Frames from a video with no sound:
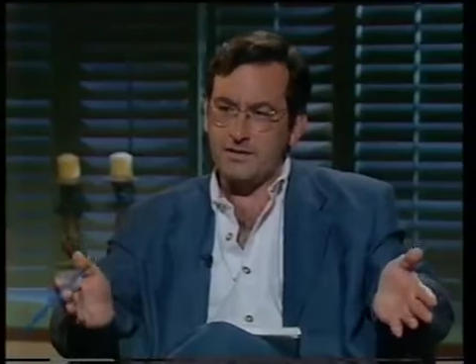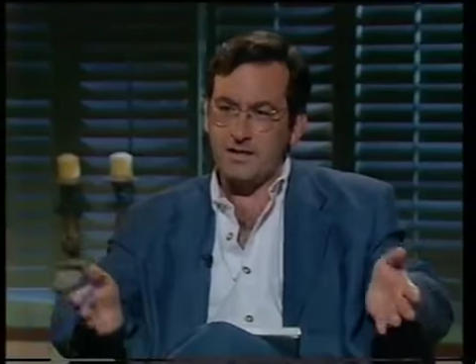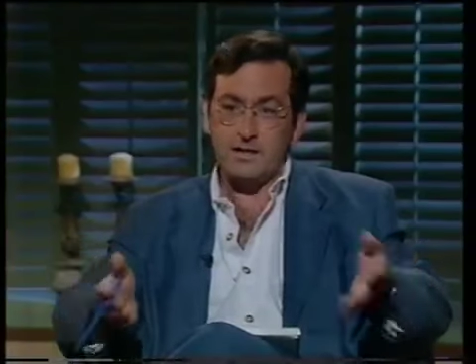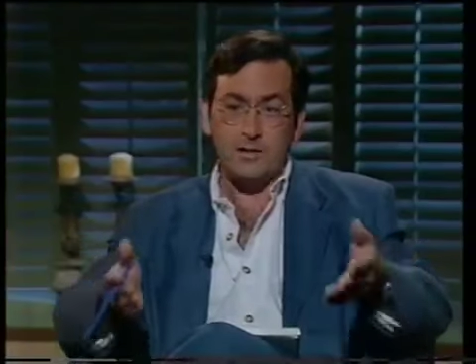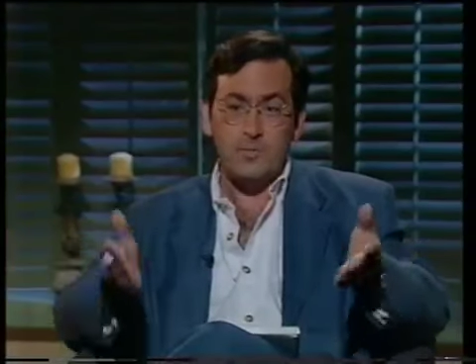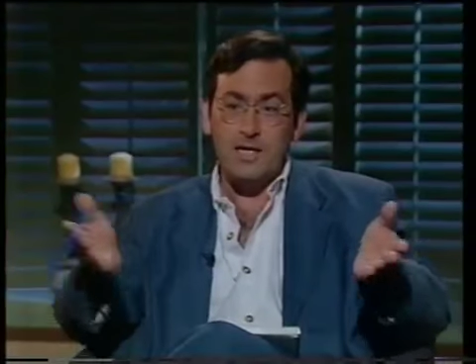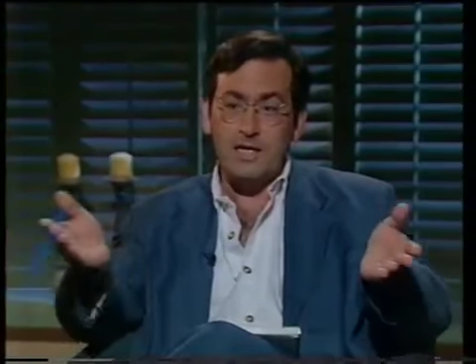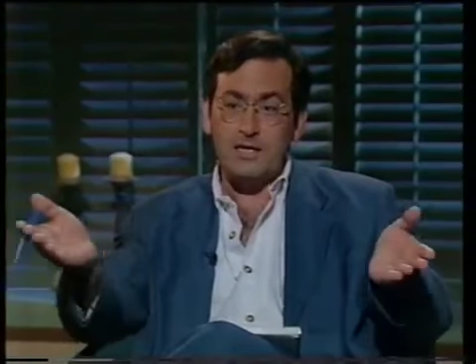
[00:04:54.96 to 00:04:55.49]
uh,
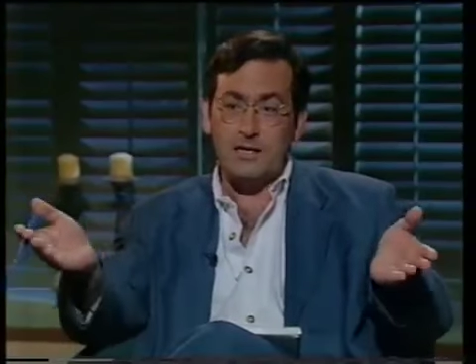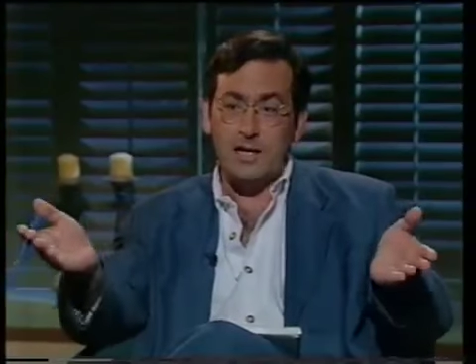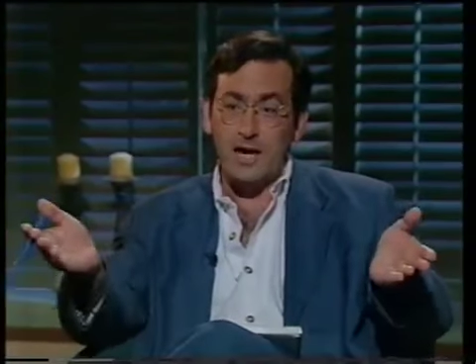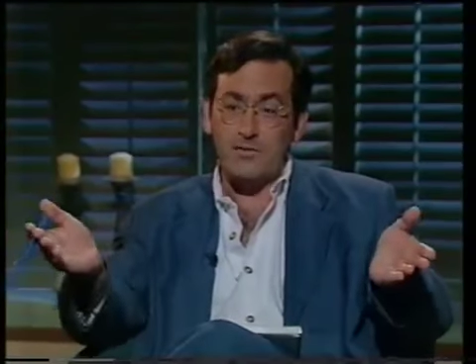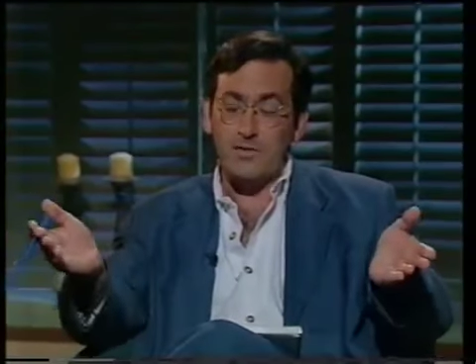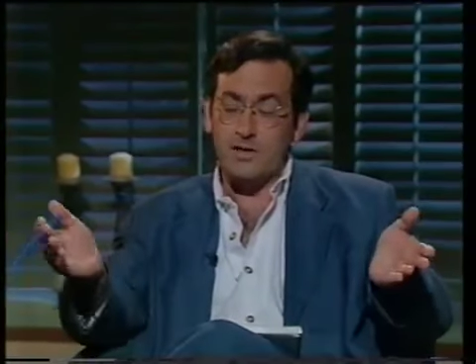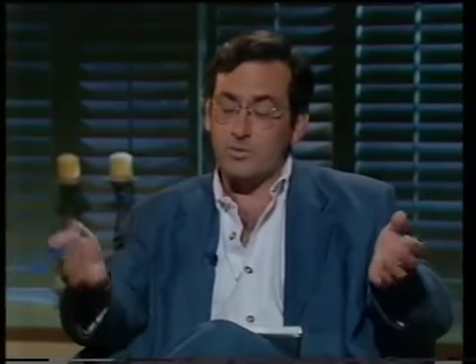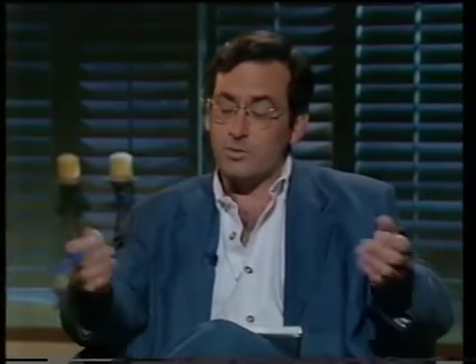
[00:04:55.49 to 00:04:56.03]
the media
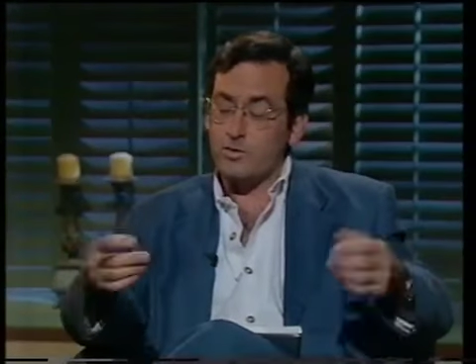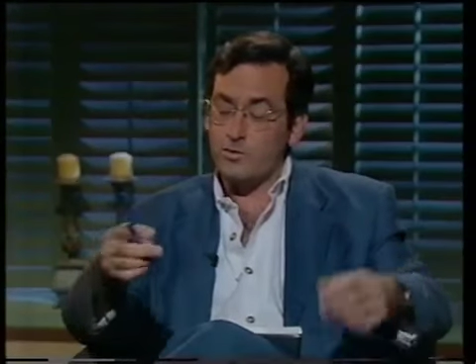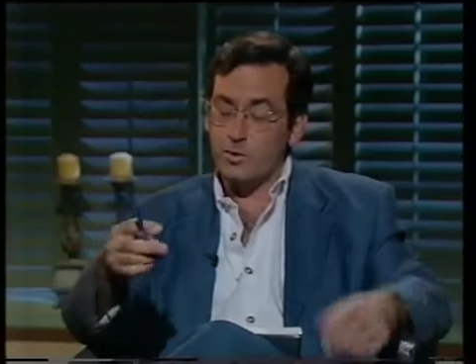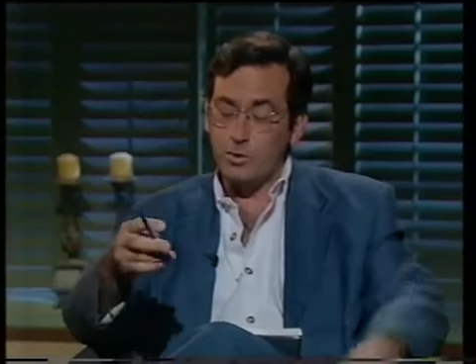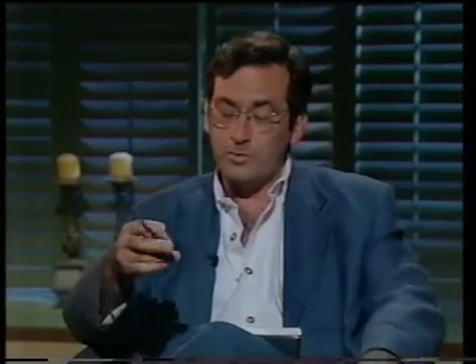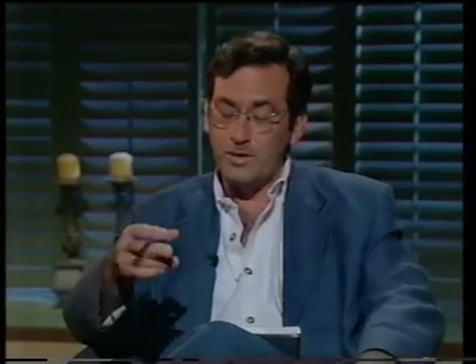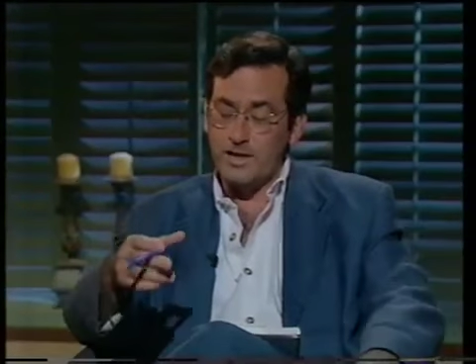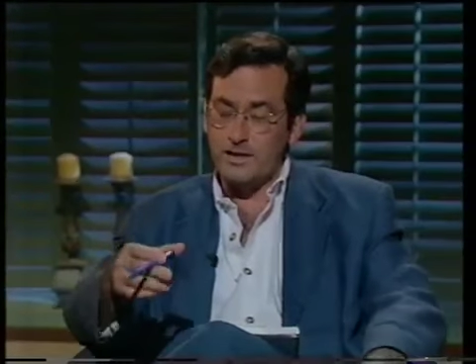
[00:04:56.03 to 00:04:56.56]
covering it, we've
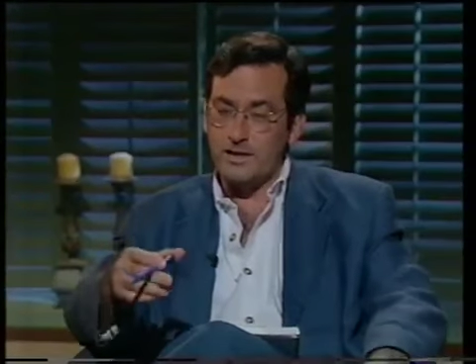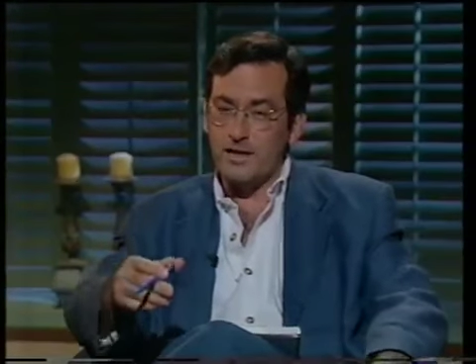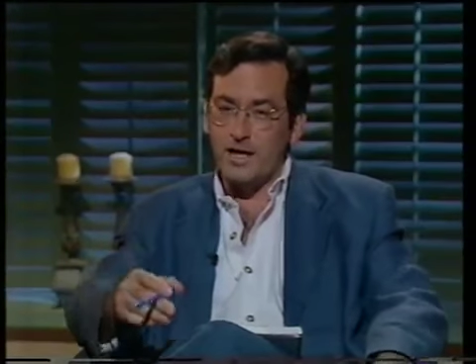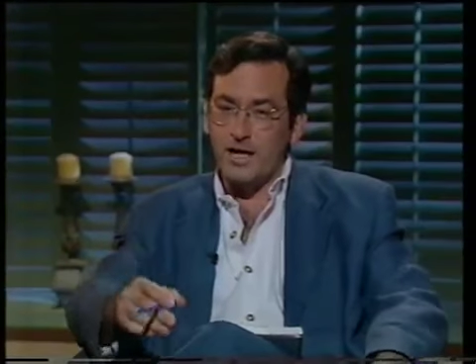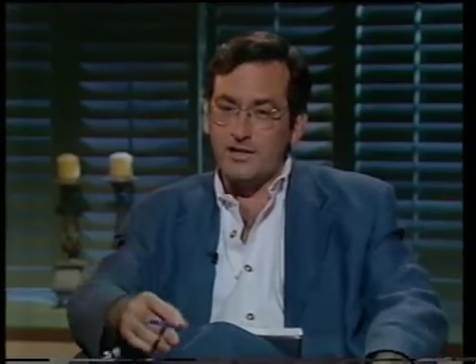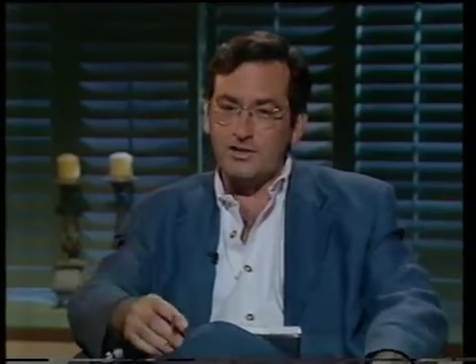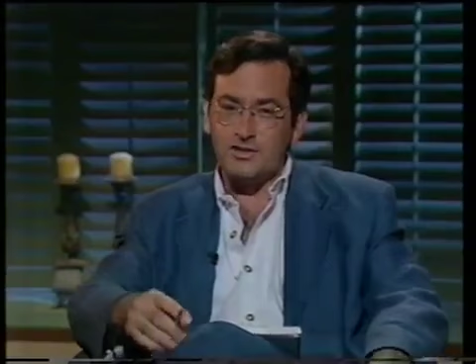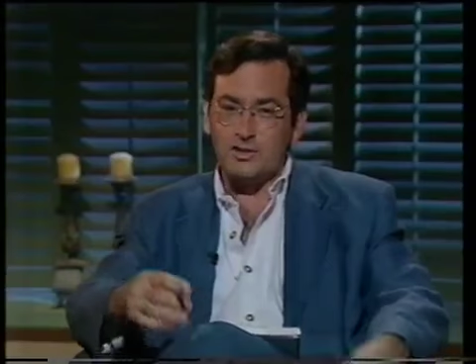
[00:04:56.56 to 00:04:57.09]
all been
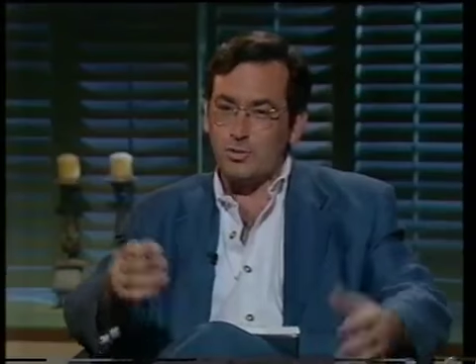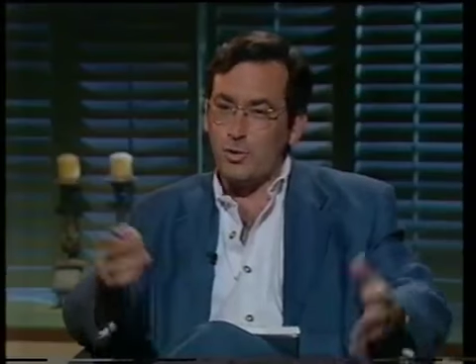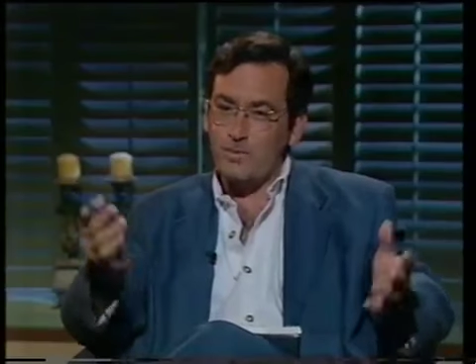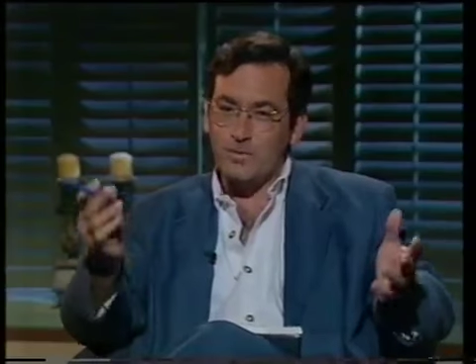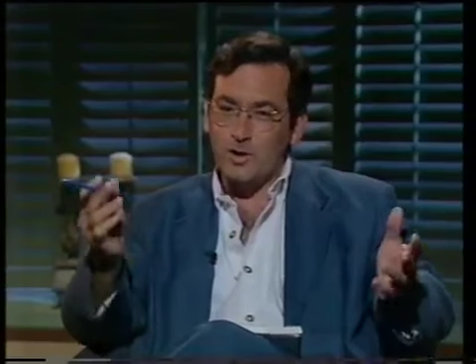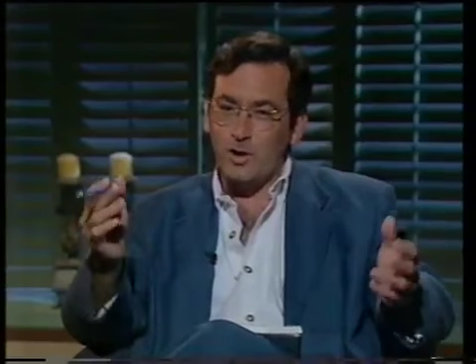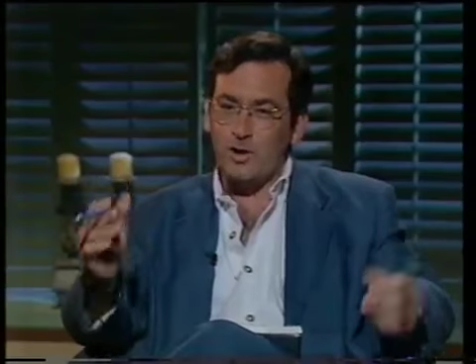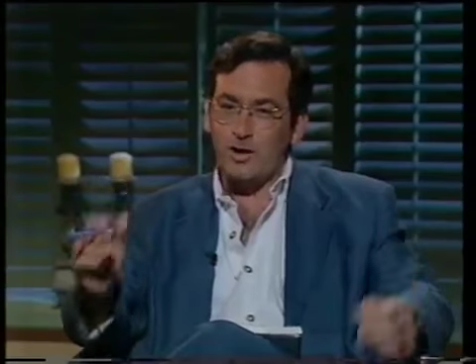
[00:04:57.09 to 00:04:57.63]
just
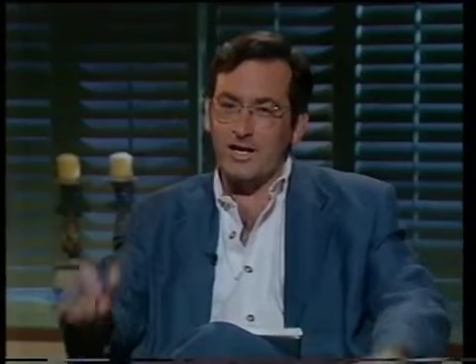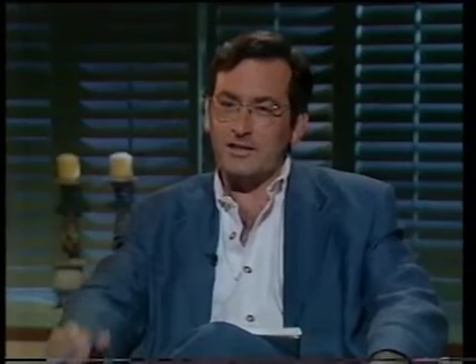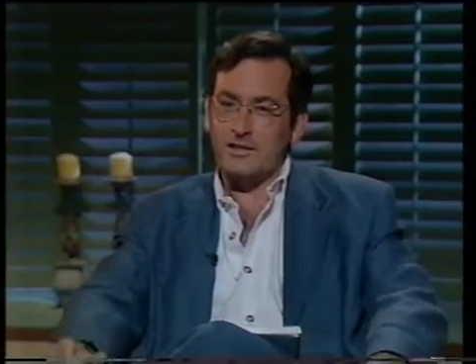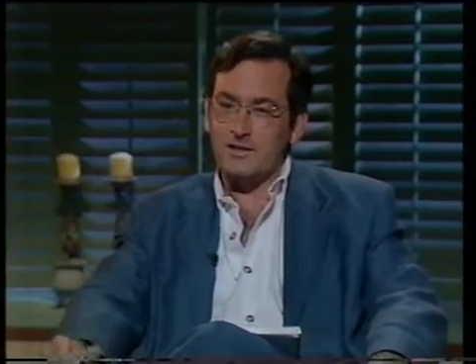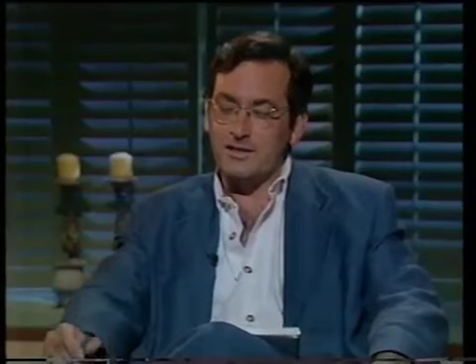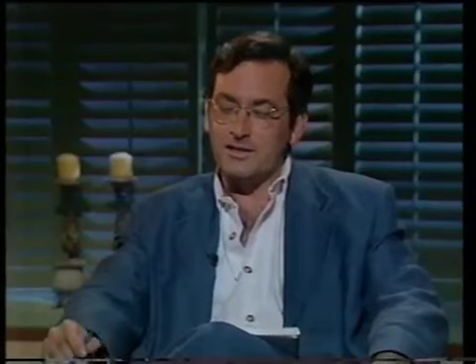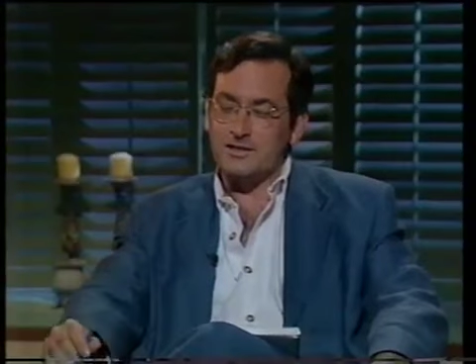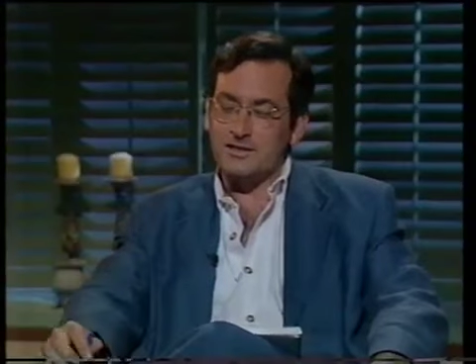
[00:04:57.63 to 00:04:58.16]
swept along
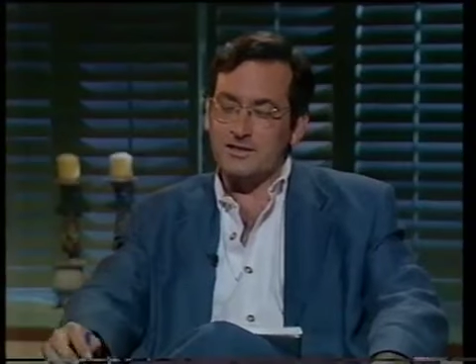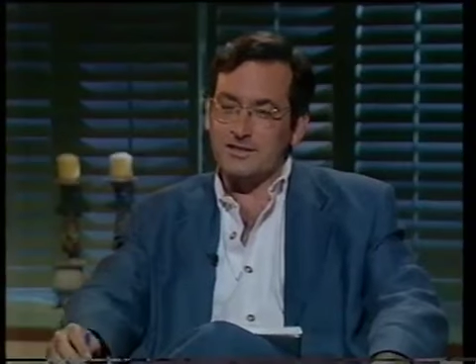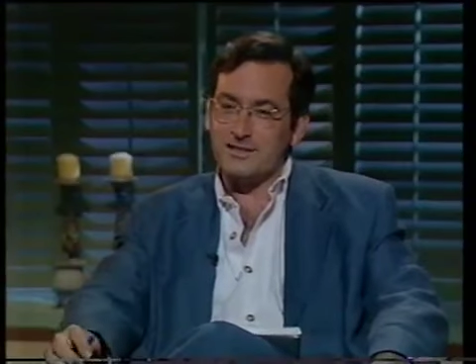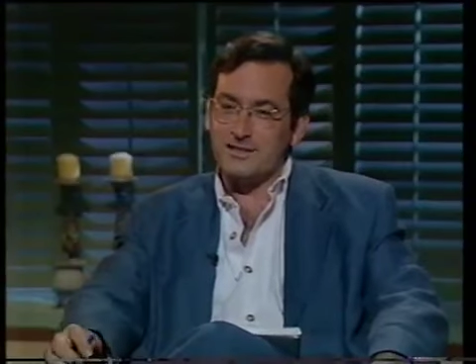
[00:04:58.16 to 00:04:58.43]
into this.